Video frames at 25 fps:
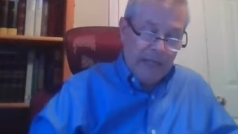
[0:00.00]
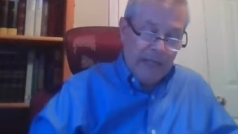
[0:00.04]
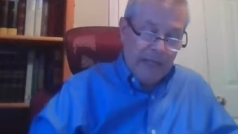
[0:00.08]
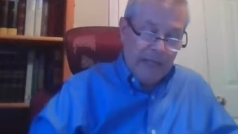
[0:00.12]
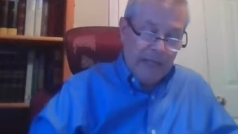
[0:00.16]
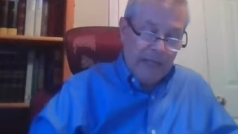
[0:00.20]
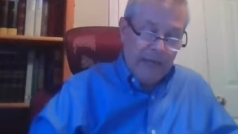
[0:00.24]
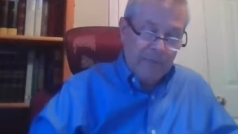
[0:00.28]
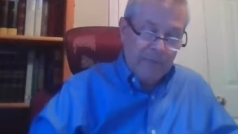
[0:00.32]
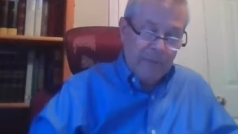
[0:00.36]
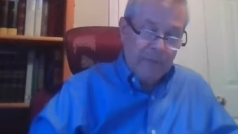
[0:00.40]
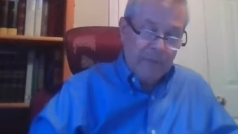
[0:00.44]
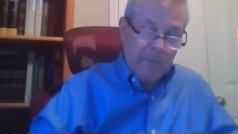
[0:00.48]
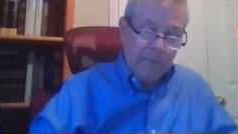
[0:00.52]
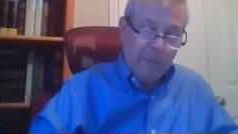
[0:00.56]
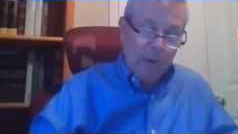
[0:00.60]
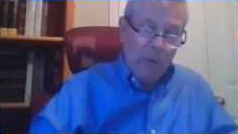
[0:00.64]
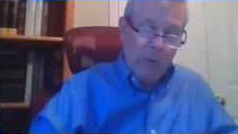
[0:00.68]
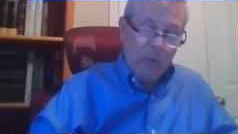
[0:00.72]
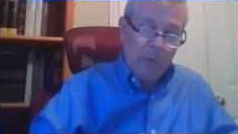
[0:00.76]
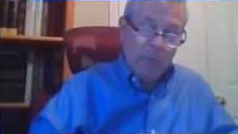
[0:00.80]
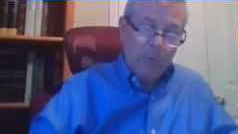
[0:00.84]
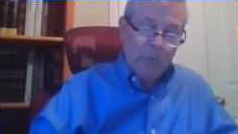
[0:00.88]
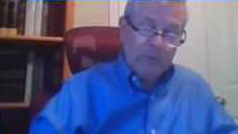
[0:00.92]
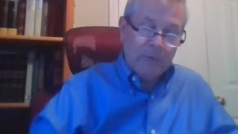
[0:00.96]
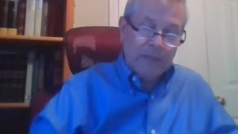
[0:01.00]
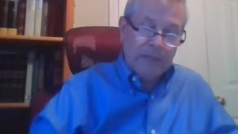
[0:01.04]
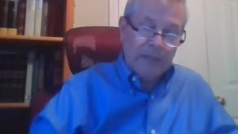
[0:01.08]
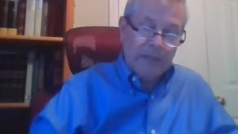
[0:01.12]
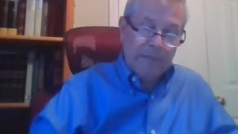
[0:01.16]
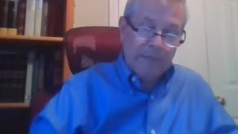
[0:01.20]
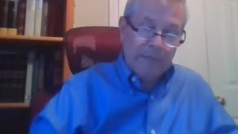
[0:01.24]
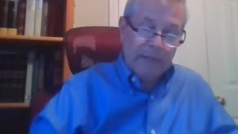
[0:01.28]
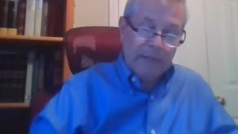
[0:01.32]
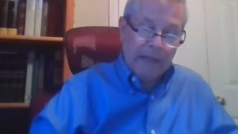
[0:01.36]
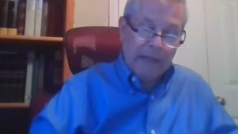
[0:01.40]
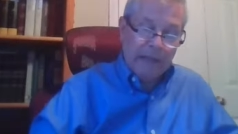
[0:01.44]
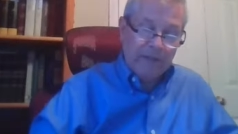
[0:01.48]
came, the boat was in
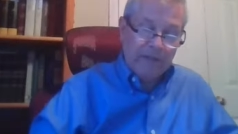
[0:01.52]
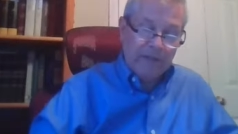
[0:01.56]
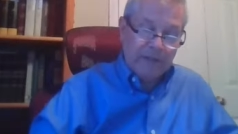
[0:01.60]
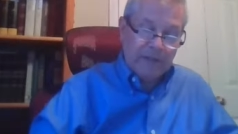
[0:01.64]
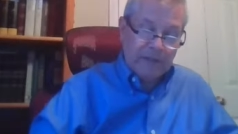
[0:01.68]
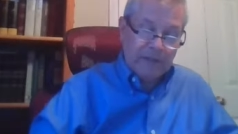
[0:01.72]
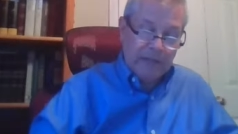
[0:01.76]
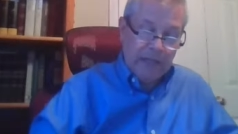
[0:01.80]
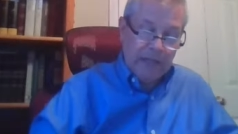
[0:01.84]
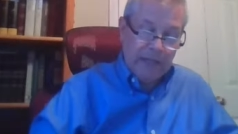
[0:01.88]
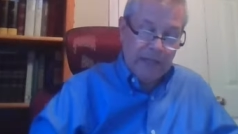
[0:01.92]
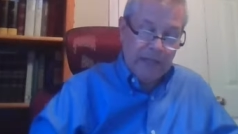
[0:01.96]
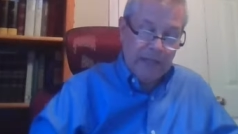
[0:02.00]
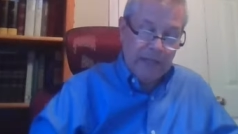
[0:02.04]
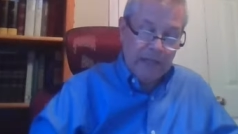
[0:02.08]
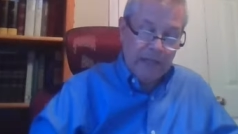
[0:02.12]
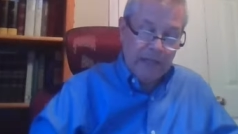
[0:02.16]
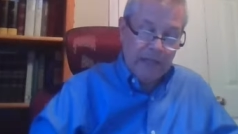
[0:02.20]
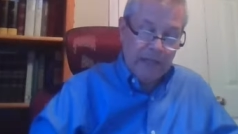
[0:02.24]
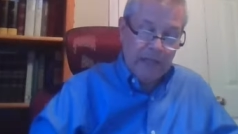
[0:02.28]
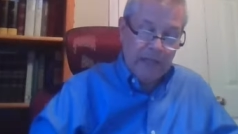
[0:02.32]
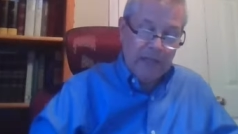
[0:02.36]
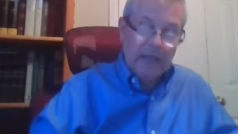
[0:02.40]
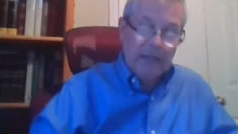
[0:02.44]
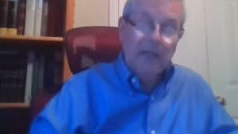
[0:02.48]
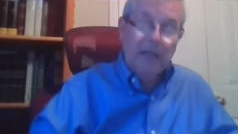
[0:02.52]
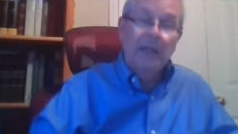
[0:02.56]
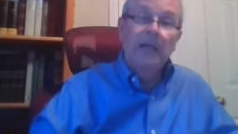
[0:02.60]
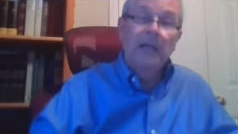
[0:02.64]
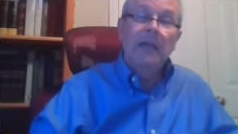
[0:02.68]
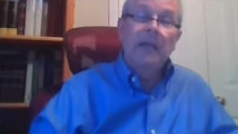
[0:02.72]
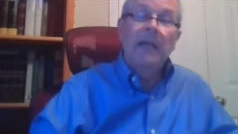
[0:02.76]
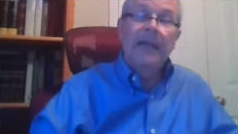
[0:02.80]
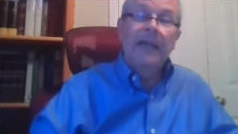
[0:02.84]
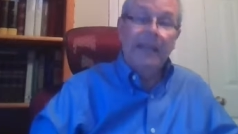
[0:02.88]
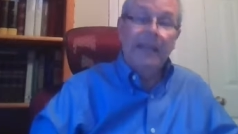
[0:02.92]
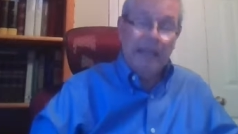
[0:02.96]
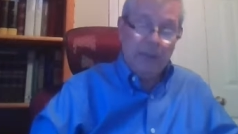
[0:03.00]
the middle of the sea,
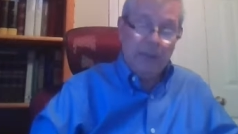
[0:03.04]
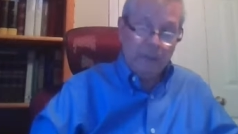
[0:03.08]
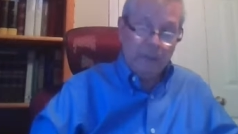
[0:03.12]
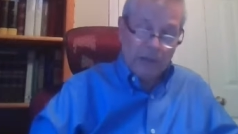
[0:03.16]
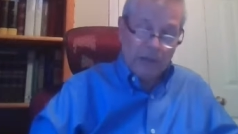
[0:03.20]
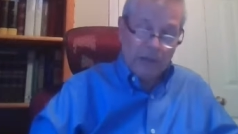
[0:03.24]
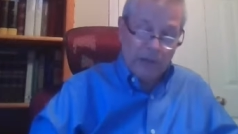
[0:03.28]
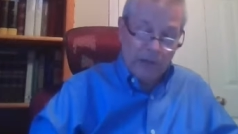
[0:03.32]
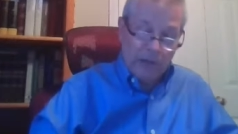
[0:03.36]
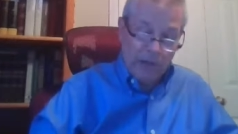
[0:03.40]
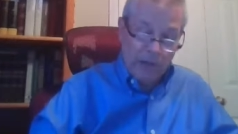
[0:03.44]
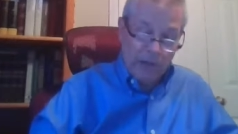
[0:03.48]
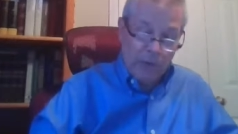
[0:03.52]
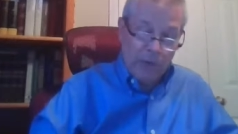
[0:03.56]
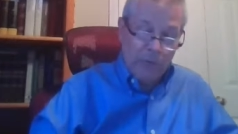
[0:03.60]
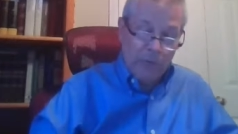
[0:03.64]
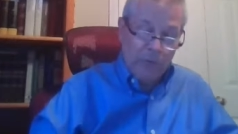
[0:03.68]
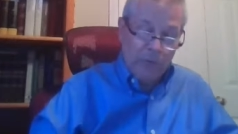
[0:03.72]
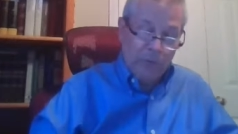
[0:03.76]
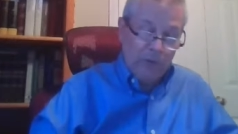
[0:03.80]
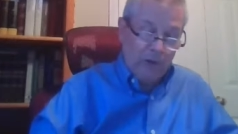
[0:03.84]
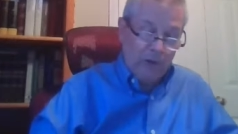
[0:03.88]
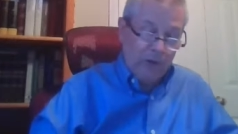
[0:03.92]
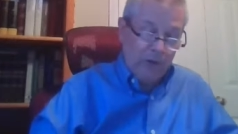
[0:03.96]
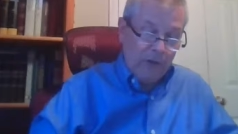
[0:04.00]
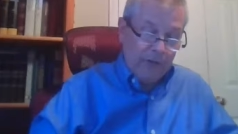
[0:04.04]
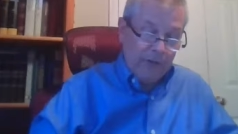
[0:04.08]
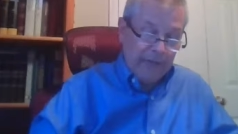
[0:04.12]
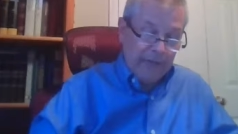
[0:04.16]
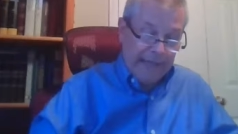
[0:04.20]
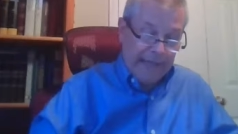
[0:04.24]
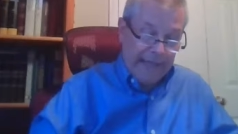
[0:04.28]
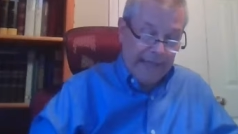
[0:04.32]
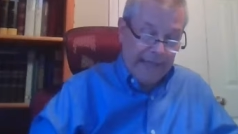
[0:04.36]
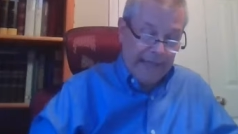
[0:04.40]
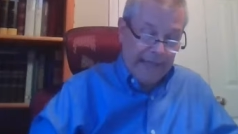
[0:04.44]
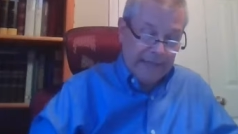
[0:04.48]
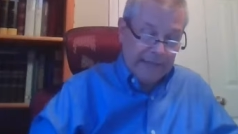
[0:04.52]
and he was alone on the
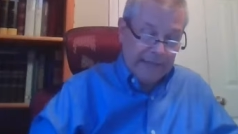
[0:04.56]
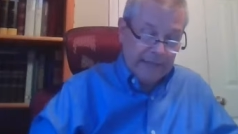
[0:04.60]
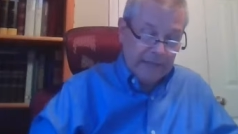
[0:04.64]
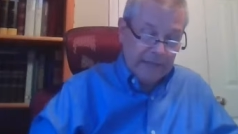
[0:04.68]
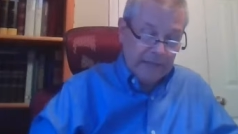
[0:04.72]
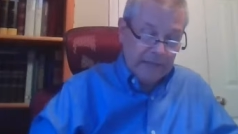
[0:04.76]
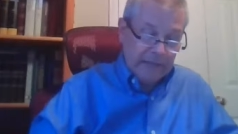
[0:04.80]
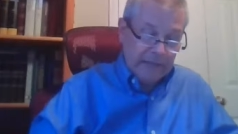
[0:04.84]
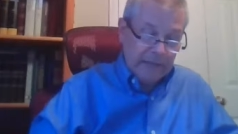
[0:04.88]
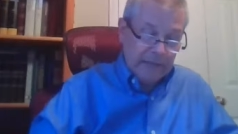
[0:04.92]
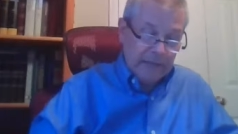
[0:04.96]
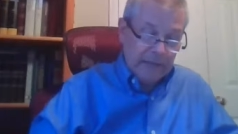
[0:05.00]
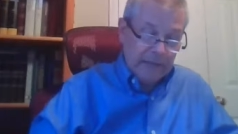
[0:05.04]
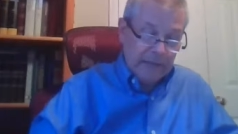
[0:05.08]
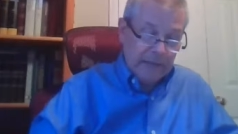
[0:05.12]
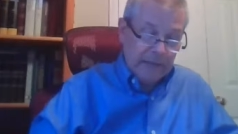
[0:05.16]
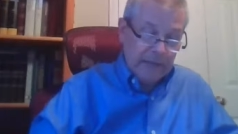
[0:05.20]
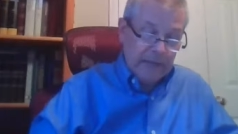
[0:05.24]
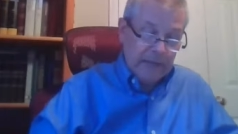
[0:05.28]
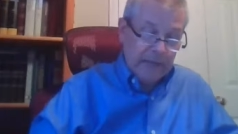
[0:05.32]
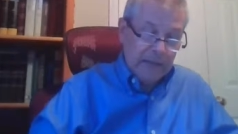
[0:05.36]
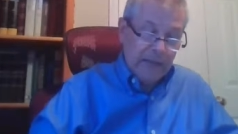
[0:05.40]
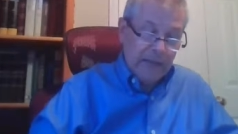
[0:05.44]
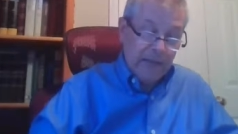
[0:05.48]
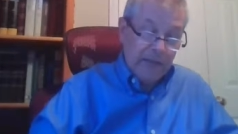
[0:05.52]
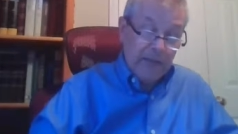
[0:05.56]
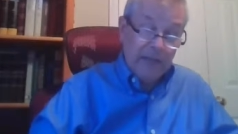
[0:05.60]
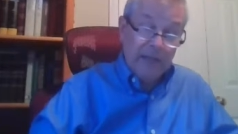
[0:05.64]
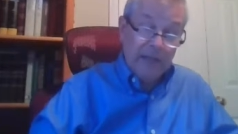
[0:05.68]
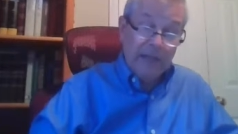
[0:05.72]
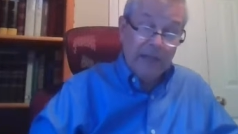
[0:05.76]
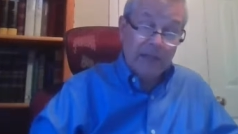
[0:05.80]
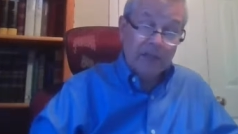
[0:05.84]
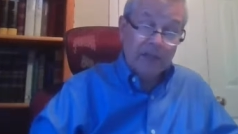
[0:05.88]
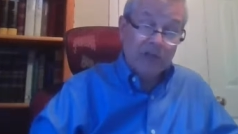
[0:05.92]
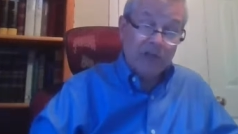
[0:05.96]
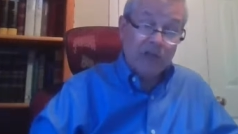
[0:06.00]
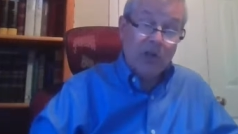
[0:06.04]
land.
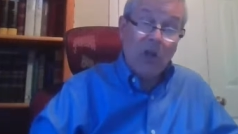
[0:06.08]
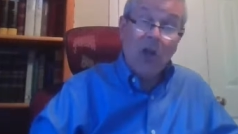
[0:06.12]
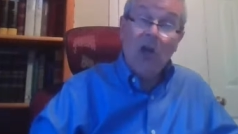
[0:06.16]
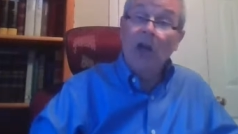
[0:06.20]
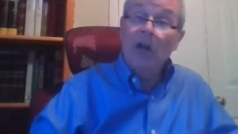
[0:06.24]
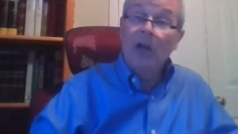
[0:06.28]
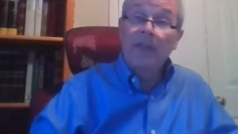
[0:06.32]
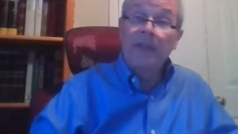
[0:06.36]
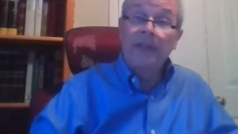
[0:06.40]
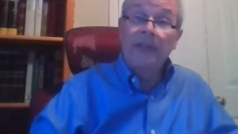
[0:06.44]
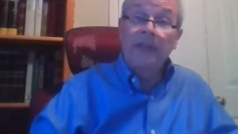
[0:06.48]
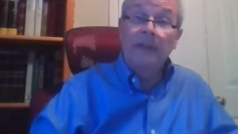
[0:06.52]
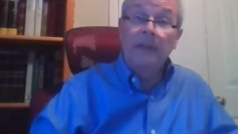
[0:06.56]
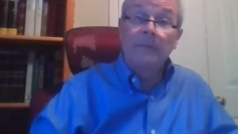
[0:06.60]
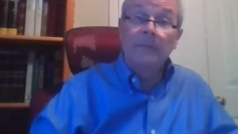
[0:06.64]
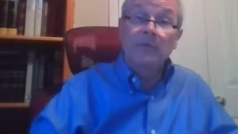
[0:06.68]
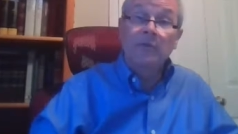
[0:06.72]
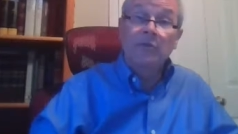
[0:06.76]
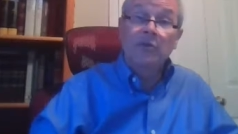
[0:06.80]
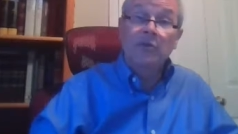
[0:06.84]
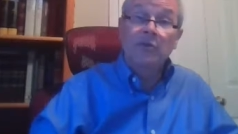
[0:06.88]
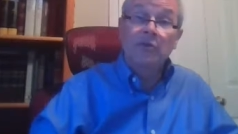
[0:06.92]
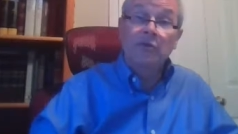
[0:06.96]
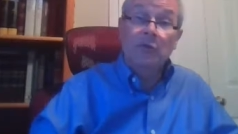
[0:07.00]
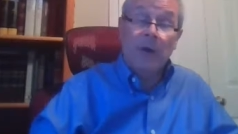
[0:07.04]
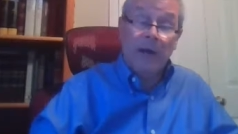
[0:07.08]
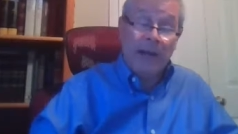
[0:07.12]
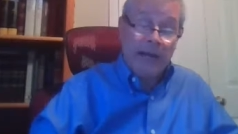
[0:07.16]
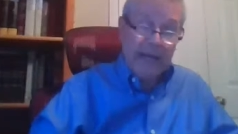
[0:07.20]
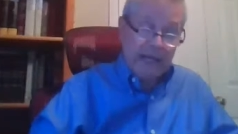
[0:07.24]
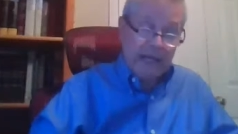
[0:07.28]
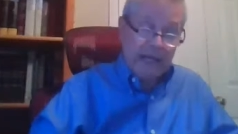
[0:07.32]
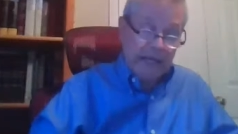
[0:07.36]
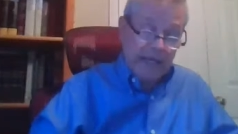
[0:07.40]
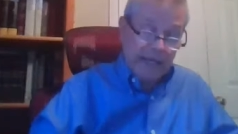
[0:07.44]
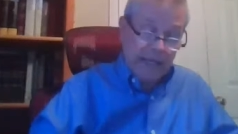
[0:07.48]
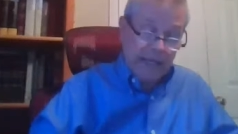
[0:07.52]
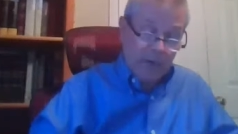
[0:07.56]
Then he saw them
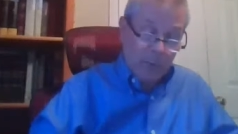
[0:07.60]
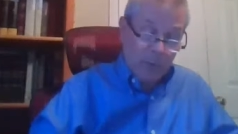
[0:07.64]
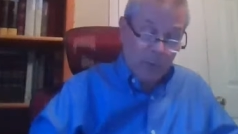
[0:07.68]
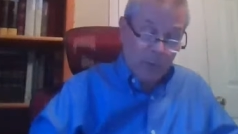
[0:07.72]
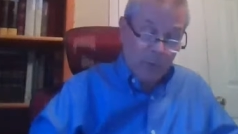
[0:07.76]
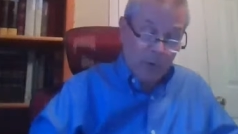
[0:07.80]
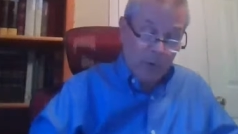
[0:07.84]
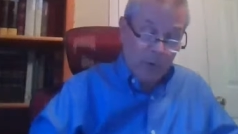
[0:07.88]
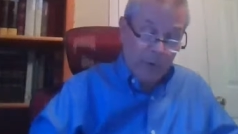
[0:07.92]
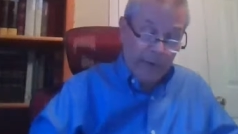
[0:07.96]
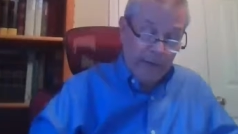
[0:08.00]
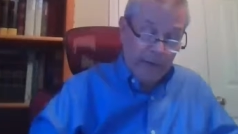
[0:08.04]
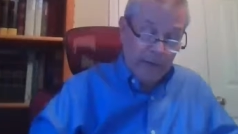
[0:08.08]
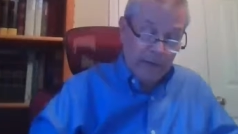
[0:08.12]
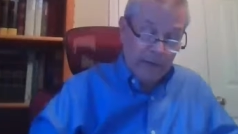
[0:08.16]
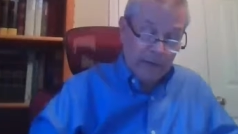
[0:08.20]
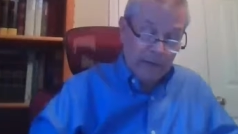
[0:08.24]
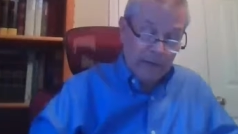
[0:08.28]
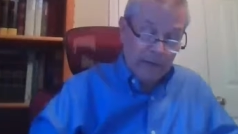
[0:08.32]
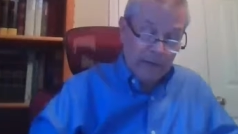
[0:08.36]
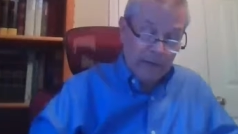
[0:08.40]
straining at rowing,